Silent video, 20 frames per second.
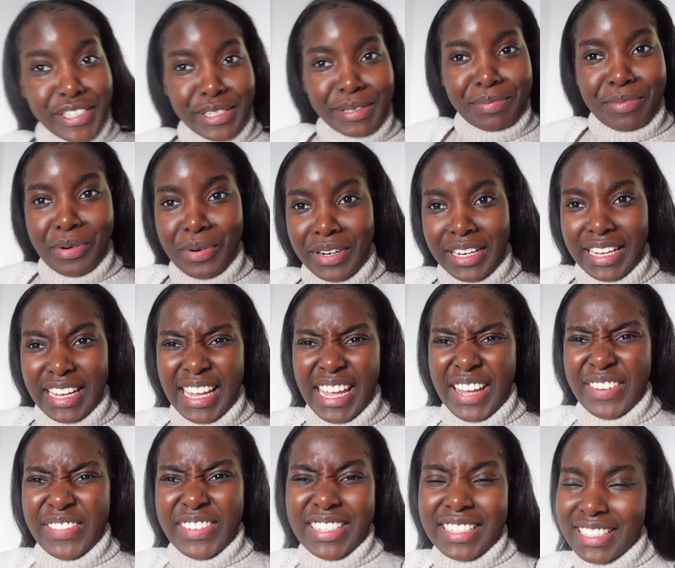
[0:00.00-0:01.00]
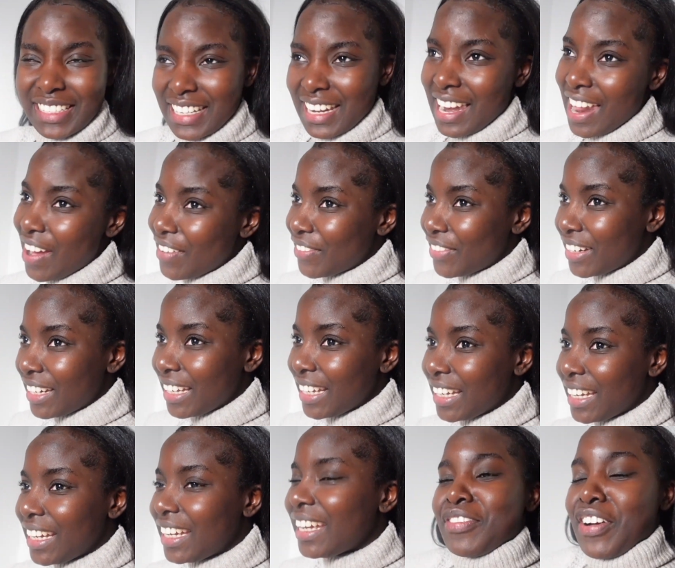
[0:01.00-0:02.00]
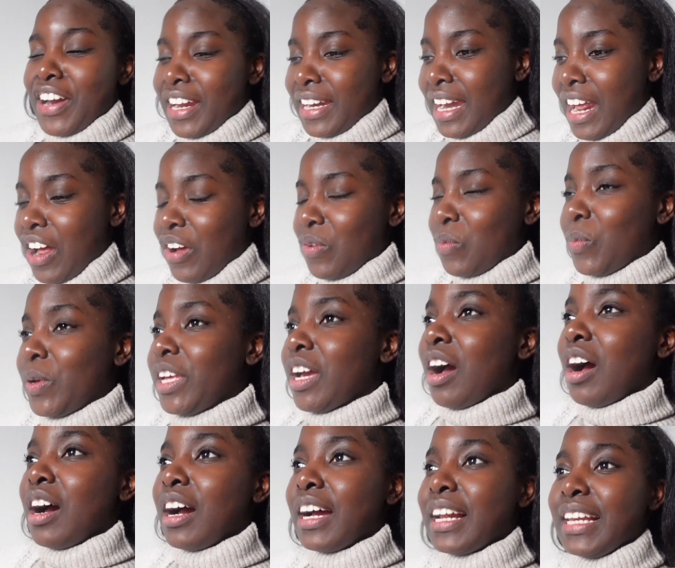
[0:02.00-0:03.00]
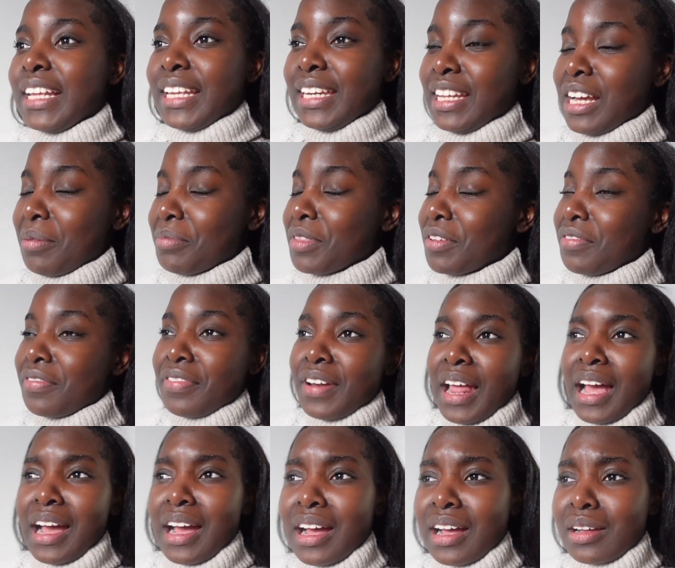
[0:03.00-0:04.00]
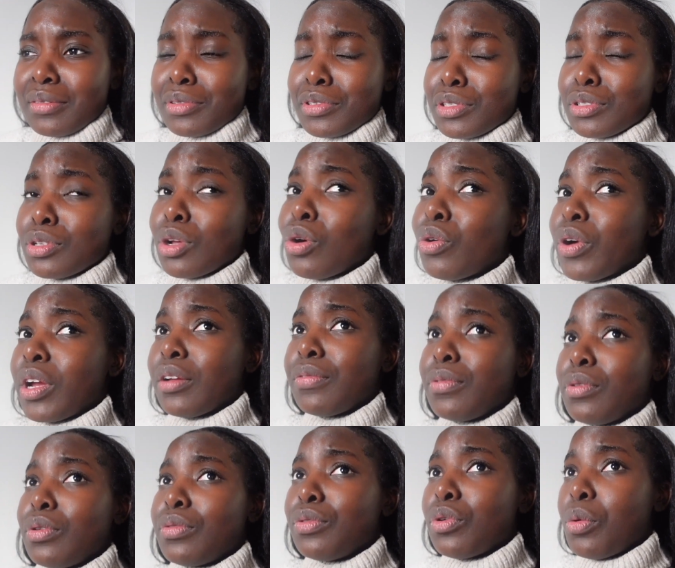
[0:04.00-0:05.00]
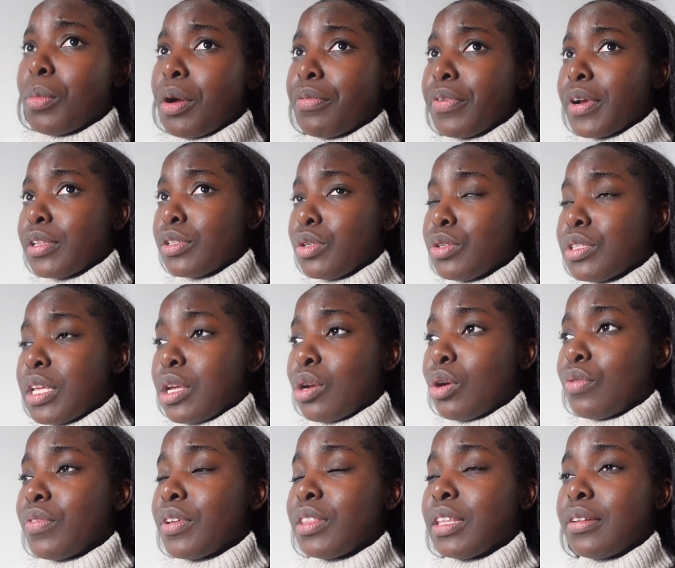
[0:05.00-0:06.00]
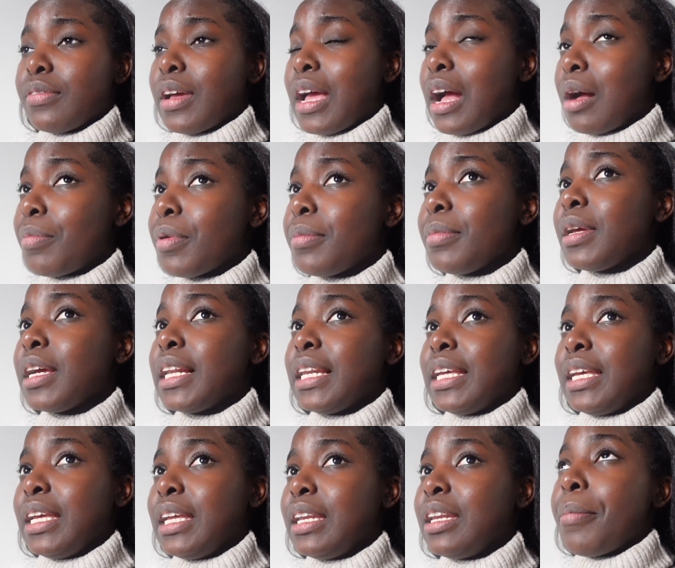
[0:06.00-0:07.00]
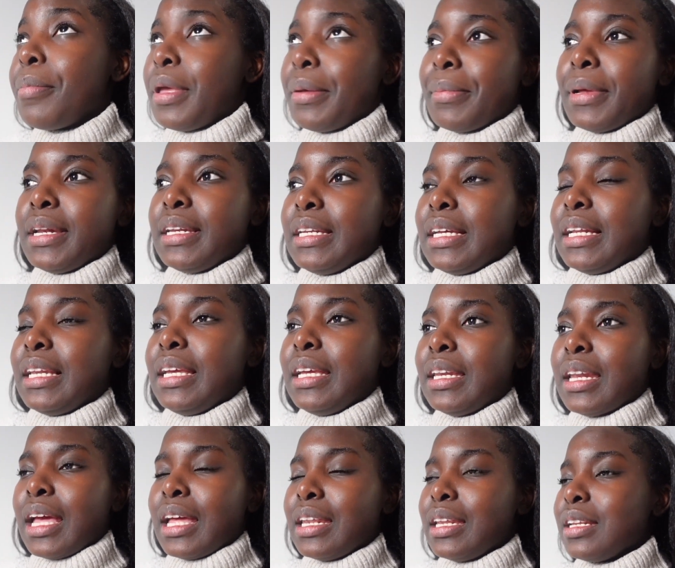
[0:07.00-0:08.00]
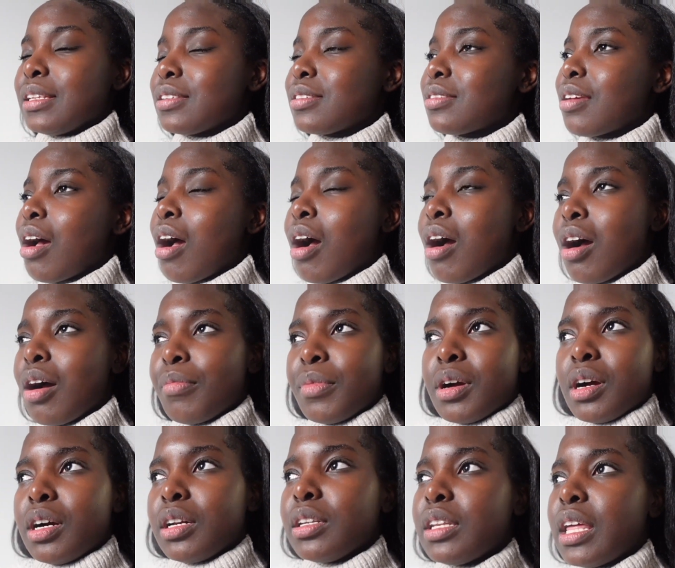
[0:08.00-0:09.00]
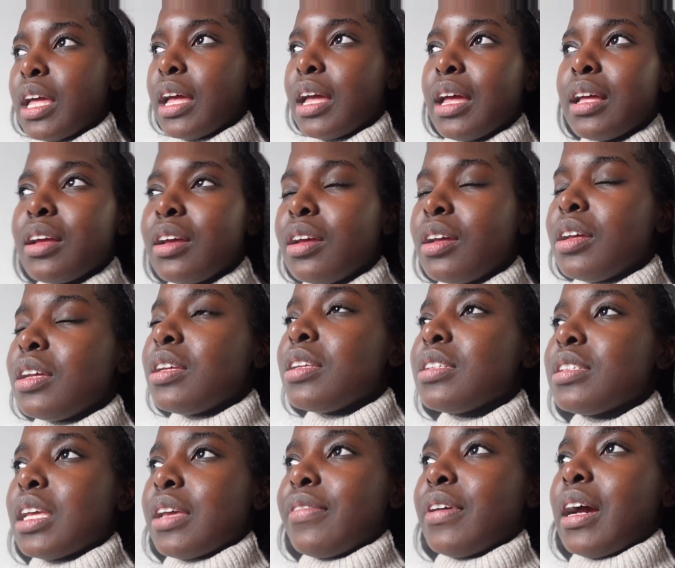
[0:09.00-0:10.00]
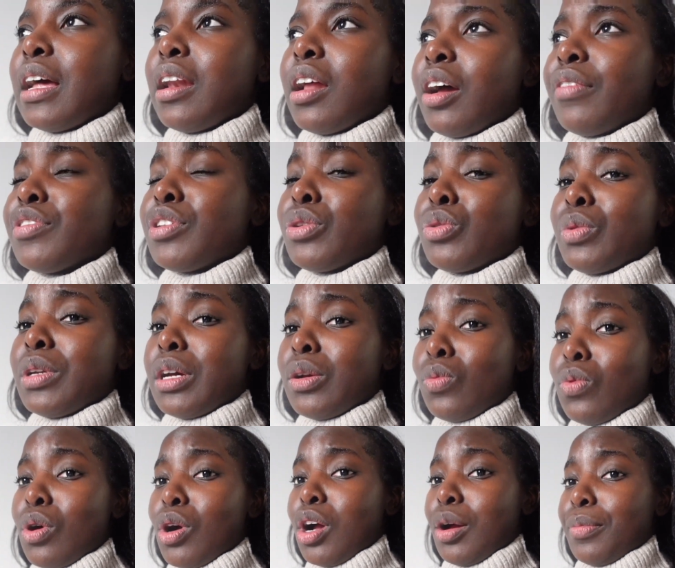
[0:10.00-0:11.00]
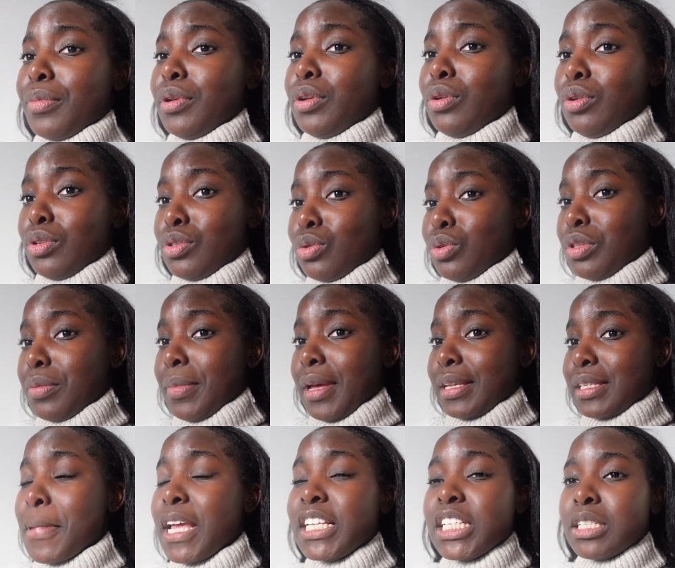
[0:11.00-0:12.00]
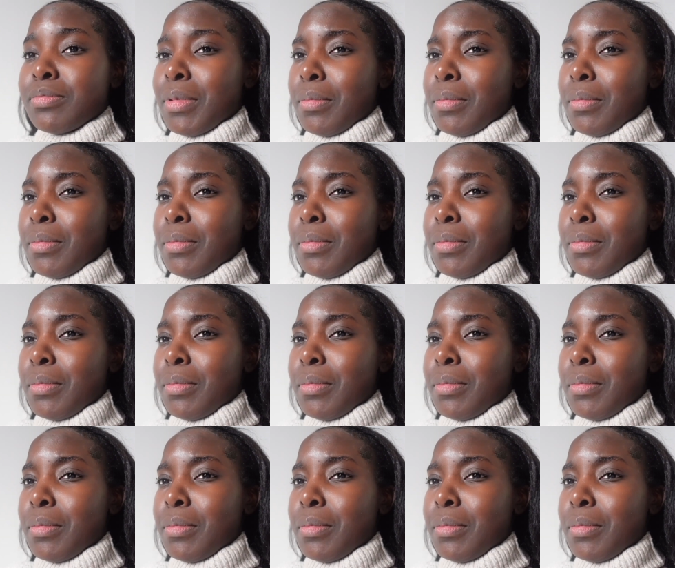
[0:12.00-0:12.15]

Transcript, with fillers: this morning. It was lovely. Right now we are cleaning up the flat. So grateful for all my friends who stayed over. They've helped me clean. Me and Melanie clean, and it's, oh my god, they're saving our lives, because when I woke up and saw the mess, it just